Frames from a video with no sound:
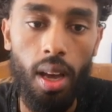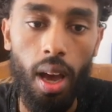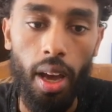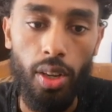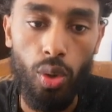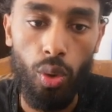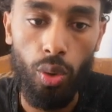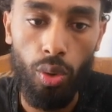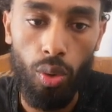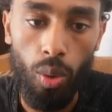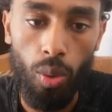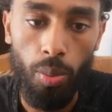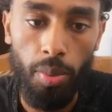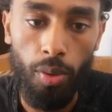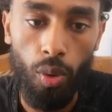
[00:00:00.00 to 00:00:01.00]
I showed
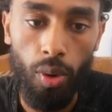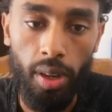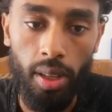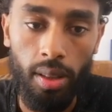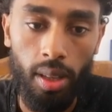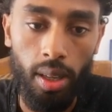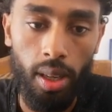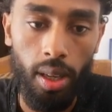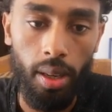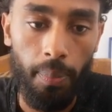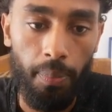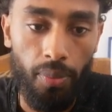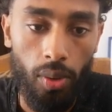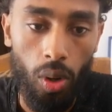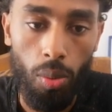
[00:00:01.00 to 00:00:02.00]
you before in the
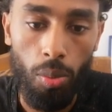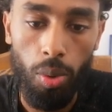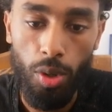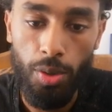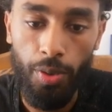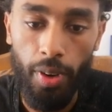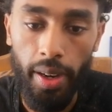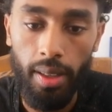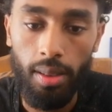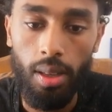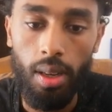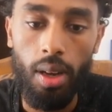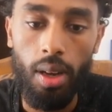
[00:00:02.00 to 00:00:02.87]
compose file,